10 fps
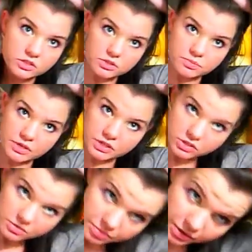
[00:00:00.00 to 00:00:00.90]
just
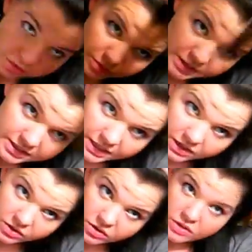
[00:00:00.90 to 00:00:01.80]
brush a
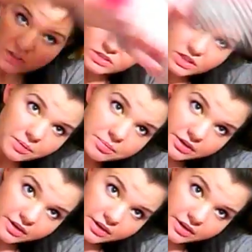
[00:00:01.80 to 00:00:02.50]
ponytail on the top of